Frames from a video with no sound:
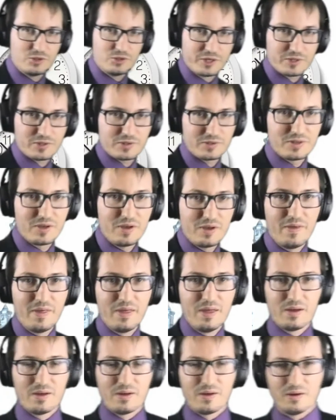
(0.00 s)
just
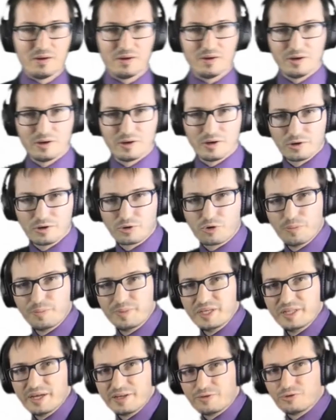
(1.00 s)
a
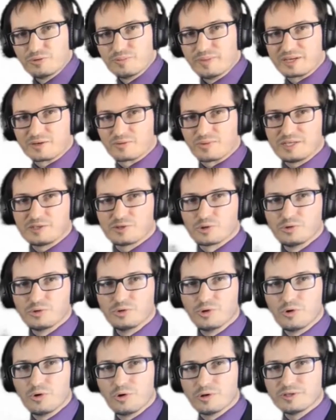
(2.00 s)
copy that you make, right? So
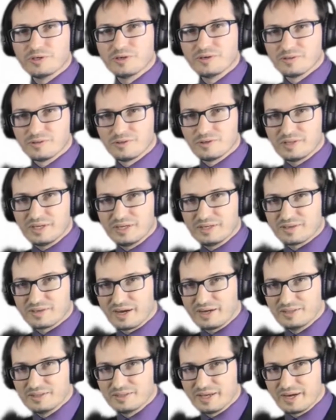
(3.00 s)
you load the
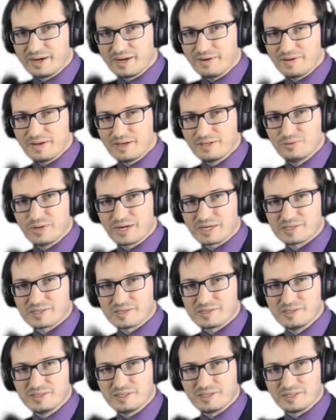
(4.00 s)
data in there and you
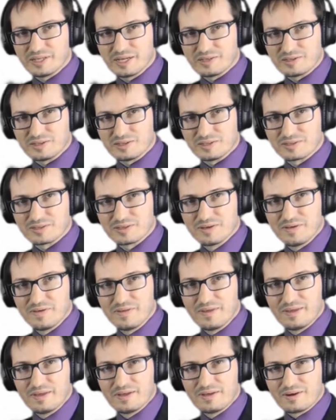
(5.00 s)
access it, and that's it.
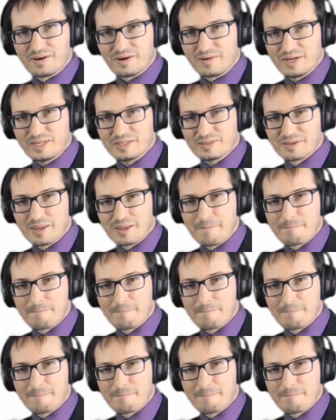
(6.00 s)
All right?